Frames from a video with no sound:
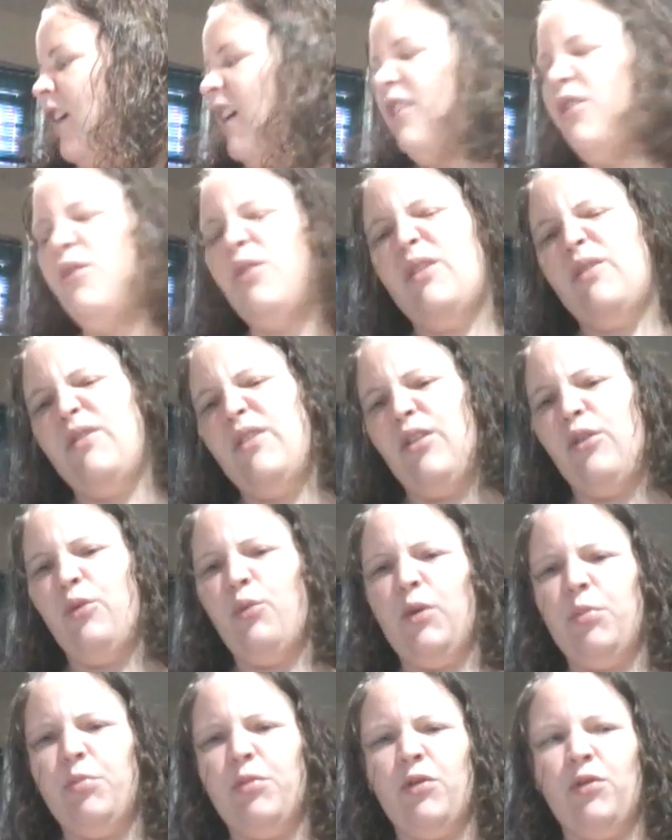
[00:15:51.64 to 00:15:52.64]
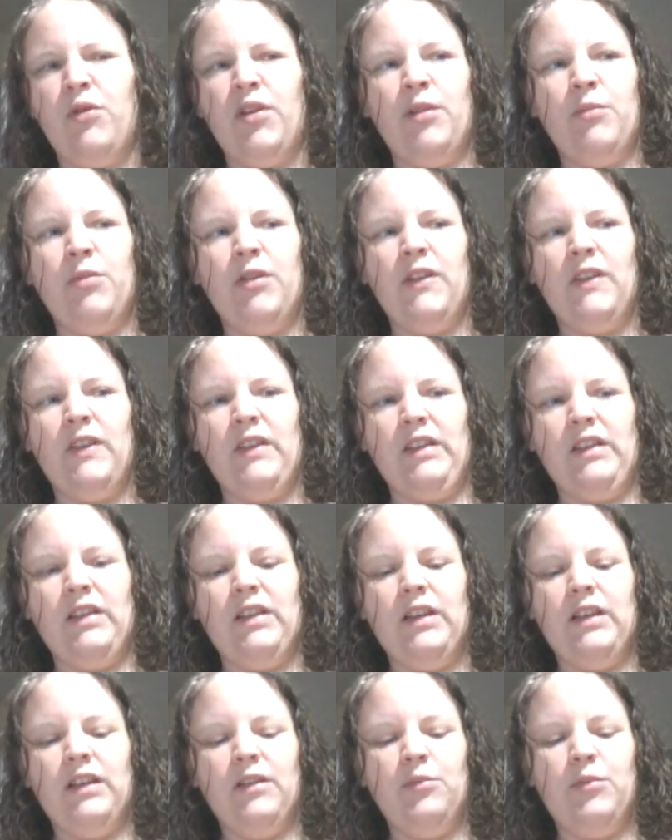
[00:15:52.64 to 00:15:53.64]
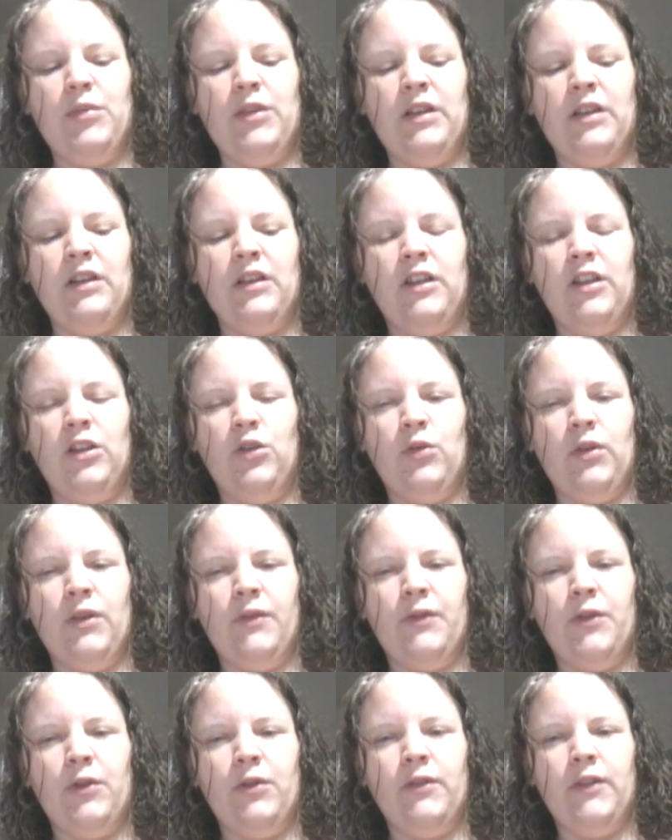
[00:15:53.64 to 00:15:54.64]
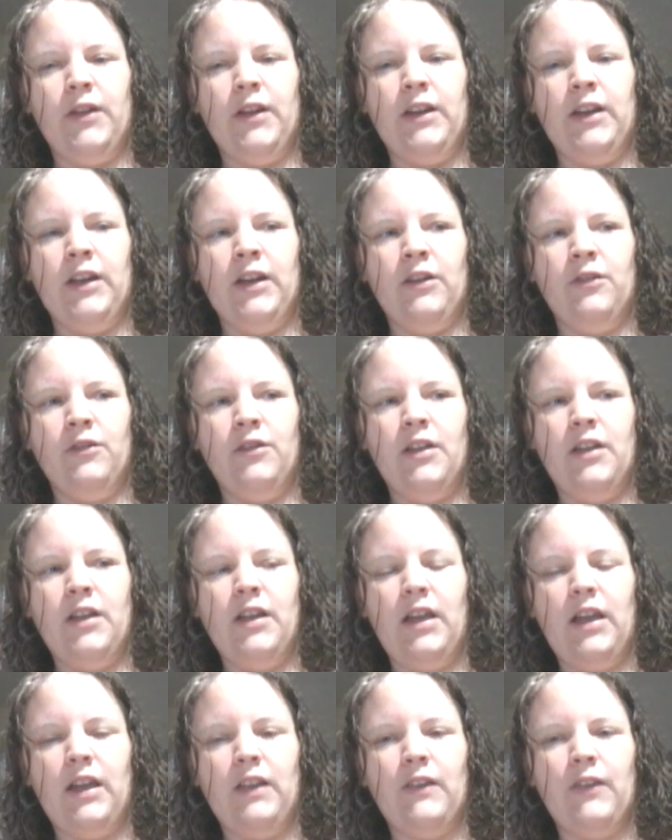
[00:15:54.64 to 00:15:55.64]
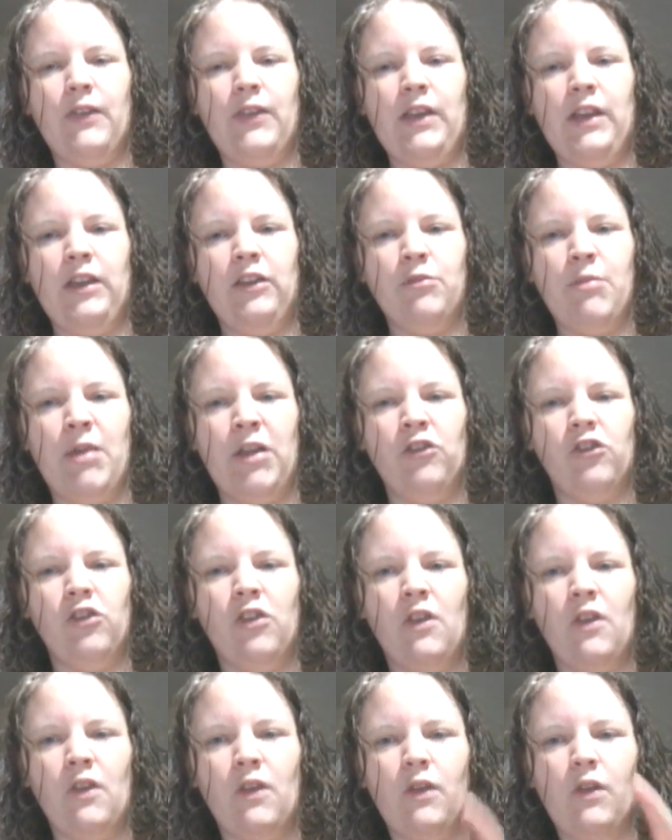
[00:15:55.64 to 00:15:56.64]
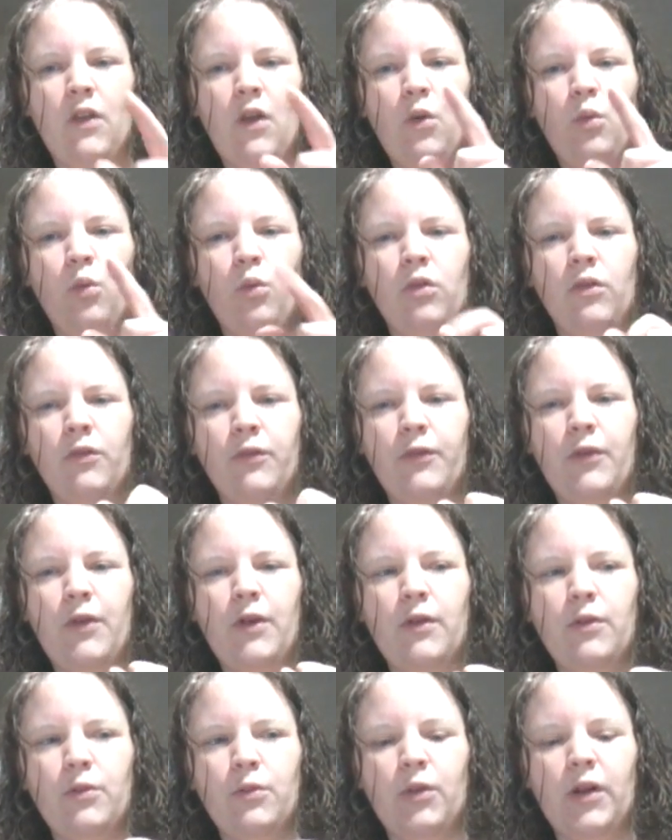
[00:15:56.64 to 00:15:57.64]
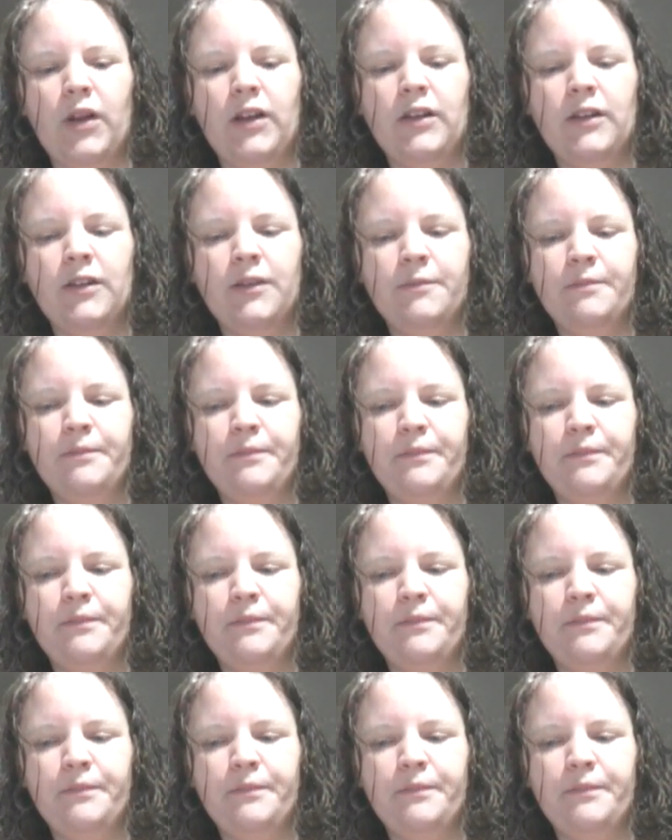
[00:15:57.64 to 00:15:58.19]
I do have another whip going, but it's kind of being a UFO right now. It's the Dimensions Wolf one.